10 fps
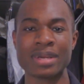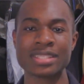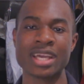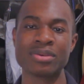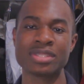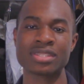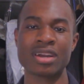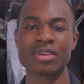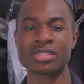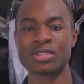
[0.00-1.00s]
my channel just
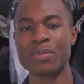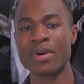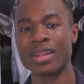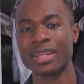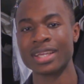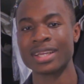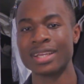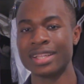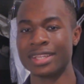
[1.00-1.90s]
started snowballing.